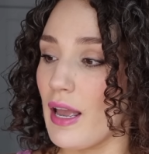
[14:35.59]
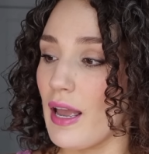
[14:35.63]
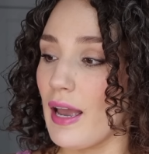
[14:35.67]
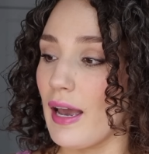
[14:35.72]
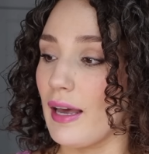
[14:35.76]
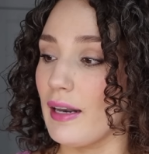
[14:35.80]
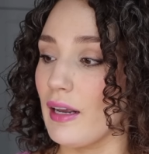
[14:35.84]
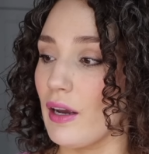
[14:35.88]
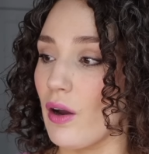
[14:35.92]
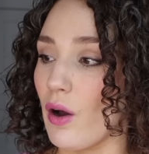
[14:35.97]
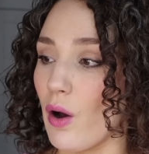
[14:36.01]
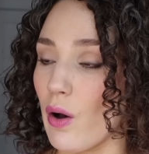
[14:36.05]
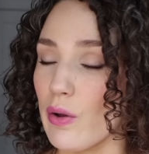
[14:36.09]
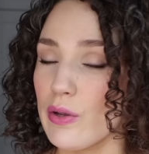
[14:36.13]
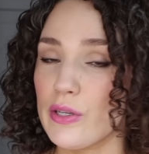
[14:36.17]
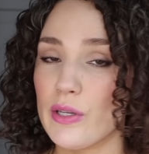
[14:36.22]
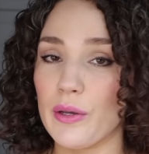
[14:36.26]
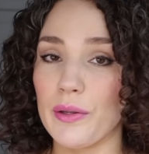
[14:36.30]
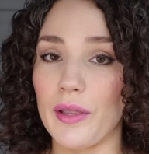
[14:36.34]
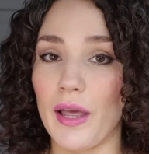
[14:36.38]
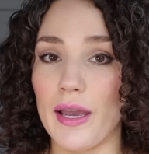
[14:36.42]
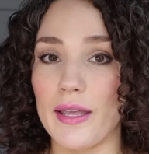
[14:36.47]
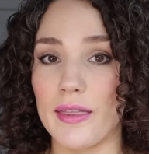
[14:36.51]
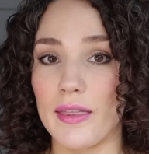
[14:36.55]
And I
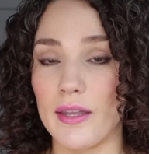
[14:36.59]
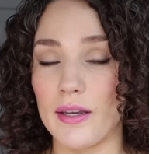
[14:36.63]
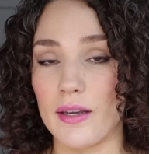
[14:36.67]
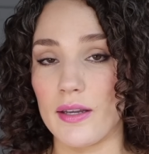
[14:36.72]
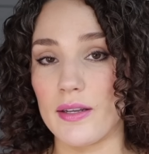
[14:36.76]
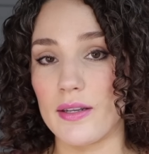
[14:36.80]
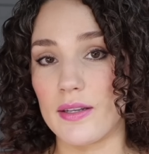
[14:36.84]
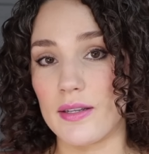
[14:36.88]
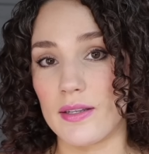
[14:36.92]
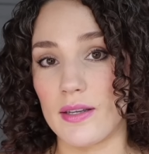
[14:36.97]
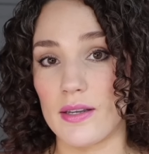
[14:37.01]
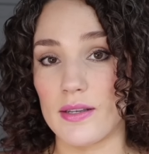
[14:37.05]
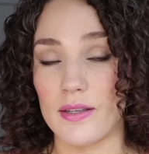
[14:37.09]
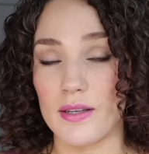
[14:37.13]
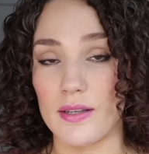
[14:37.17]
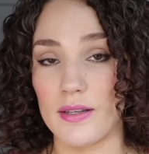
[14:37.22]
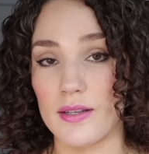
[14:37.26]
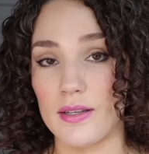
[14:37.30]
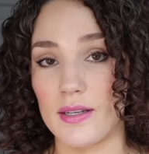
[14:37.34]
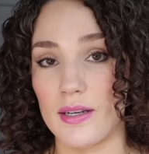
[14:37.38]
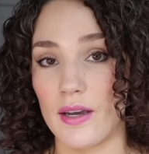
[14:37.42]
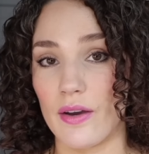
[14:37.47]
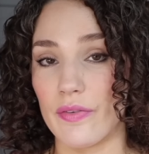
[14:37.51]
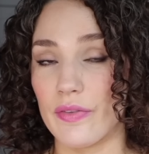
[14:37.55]
also like the
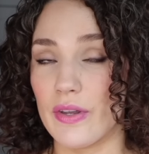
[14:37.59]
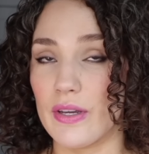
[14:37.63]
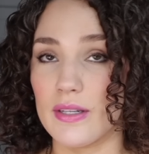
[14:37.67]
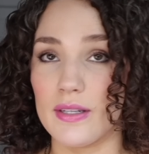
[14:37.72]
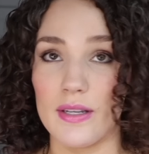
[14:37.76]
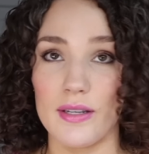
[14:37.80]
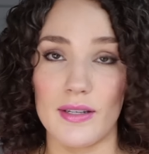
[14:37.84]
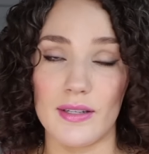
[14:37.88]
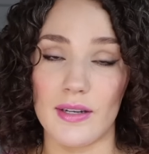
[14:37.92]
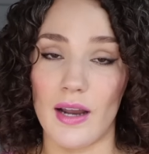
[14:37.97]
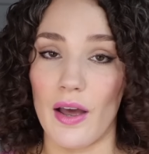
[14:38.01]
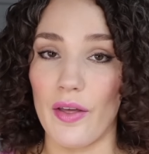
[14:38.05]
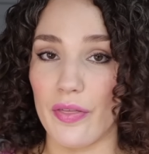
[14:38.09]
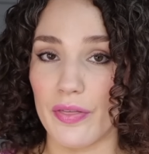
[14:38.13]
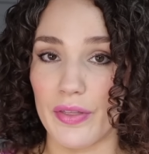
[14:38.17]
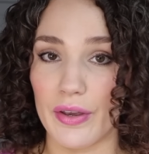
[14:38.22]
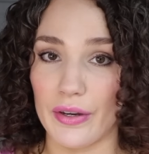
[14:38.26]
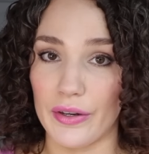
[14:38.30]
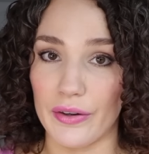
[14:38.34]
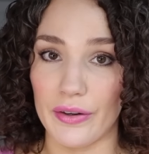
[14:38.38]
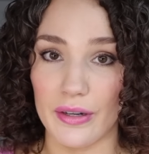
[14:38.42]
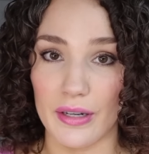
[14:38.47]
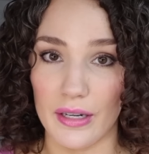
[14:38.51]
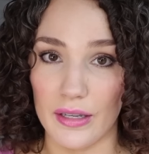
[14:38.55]
consistency of this. It's not
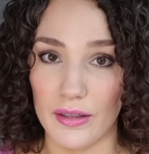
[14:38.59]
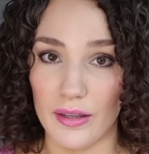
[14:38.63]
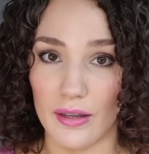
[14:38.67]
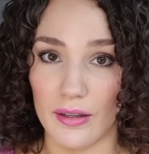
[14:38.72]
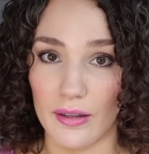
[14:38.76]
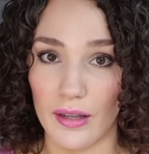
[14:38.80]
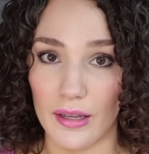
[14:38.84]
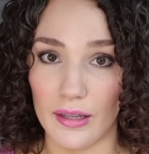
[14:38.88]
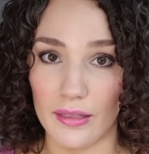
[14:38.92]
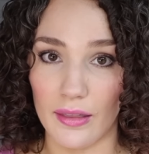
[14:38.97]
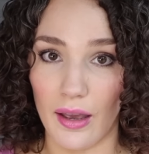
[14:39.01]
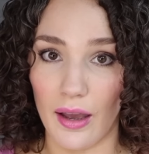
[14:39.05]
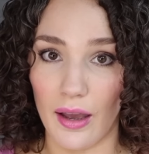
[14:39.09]
thick or anything like